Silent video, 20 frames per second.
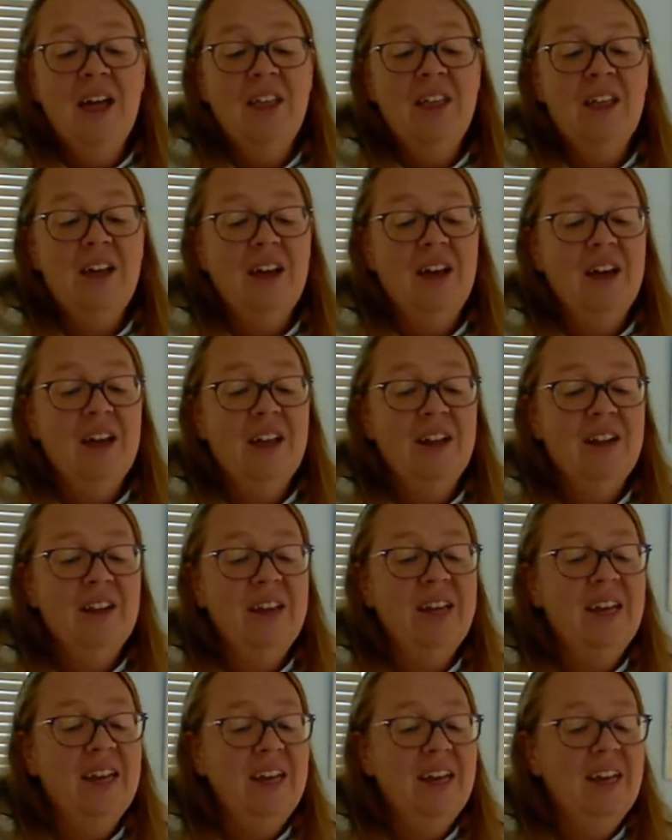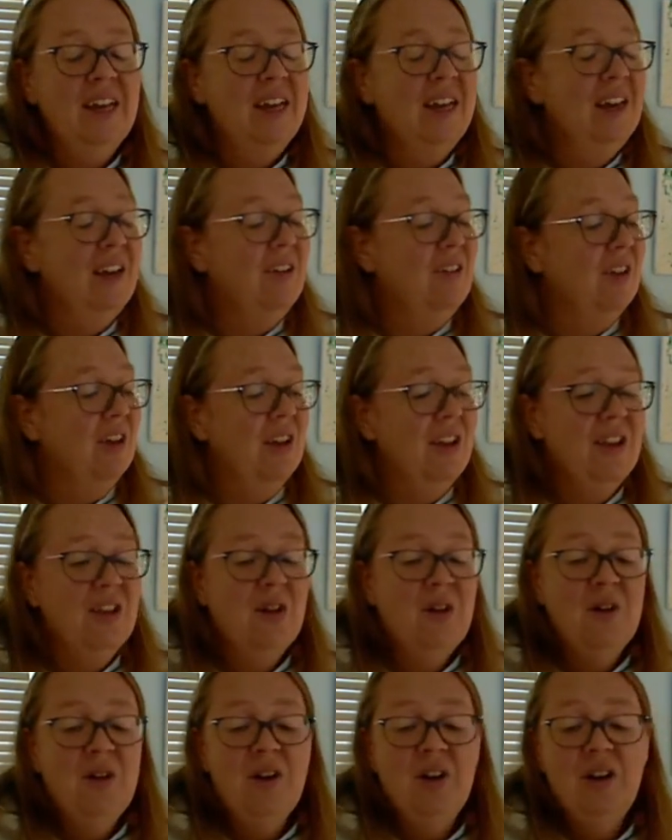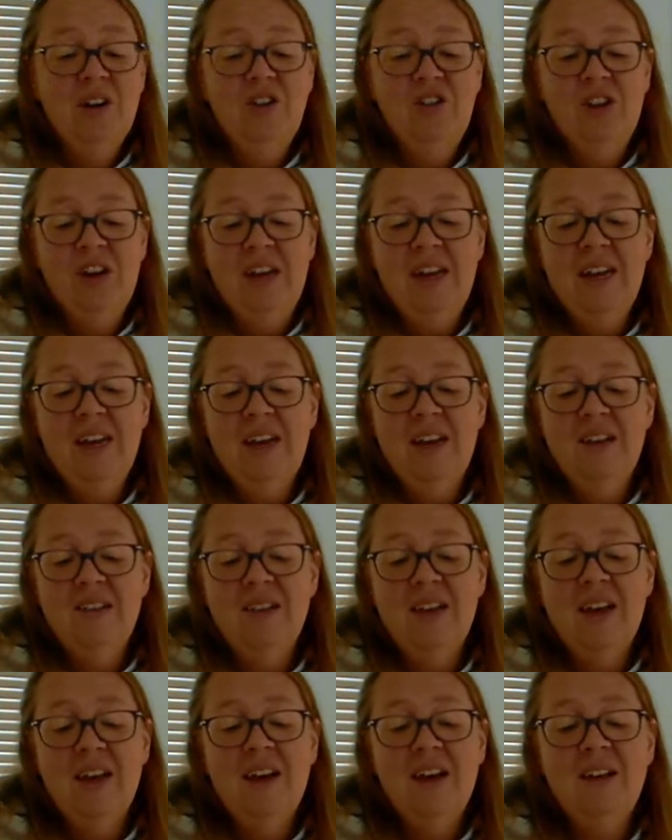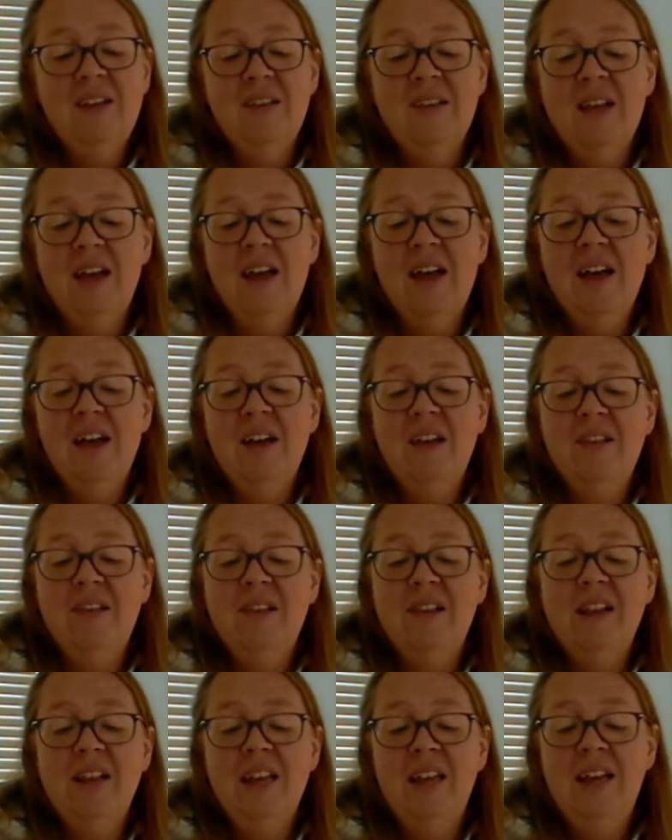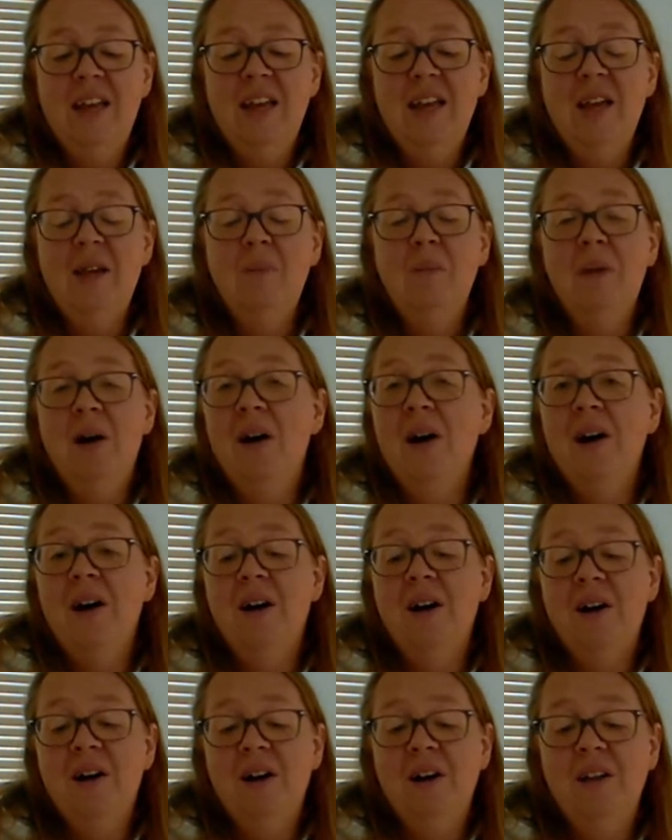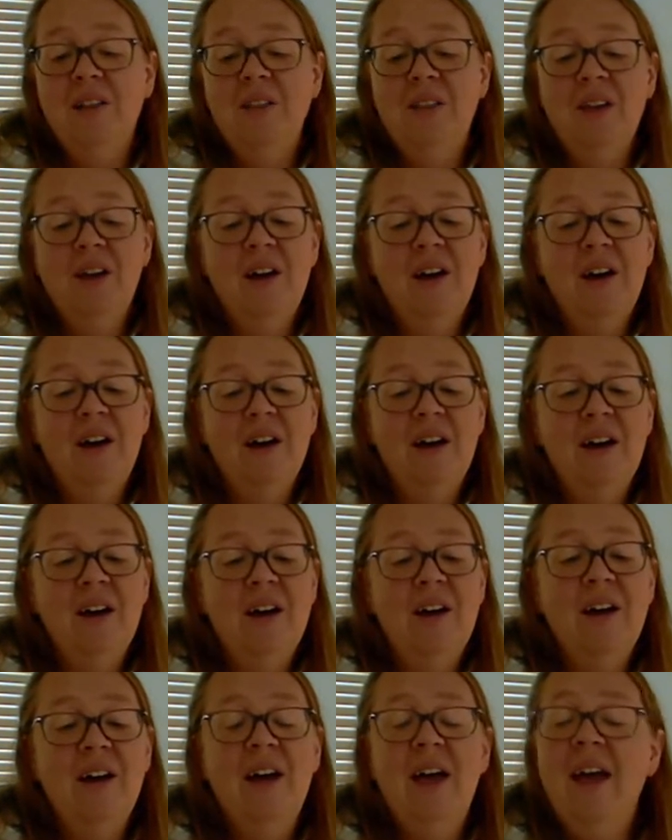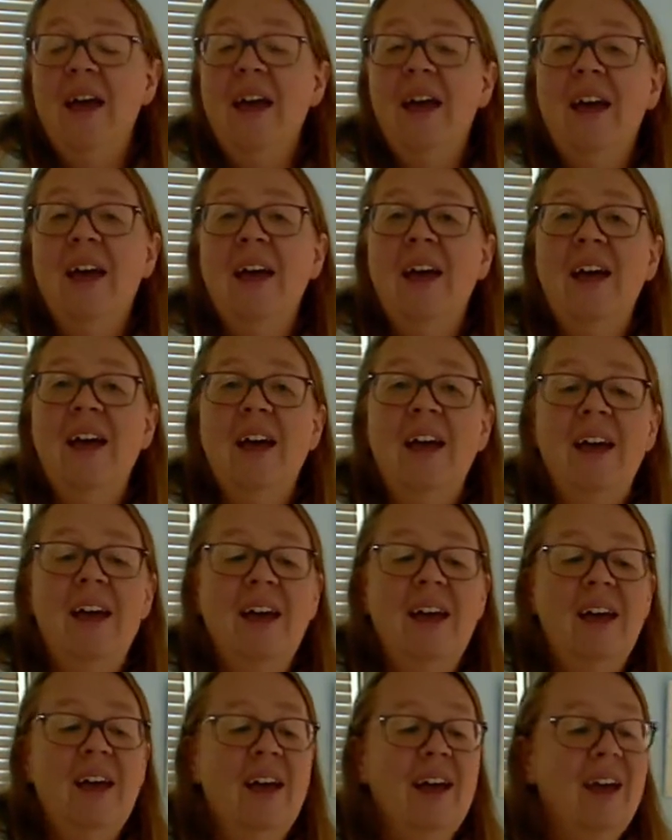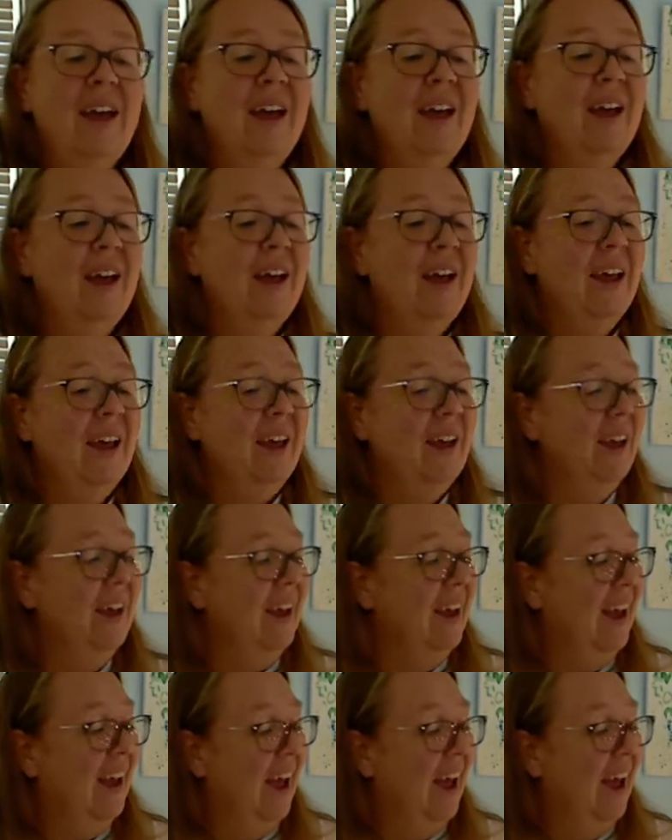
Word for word: The little Lord Jesus asleep on the hay.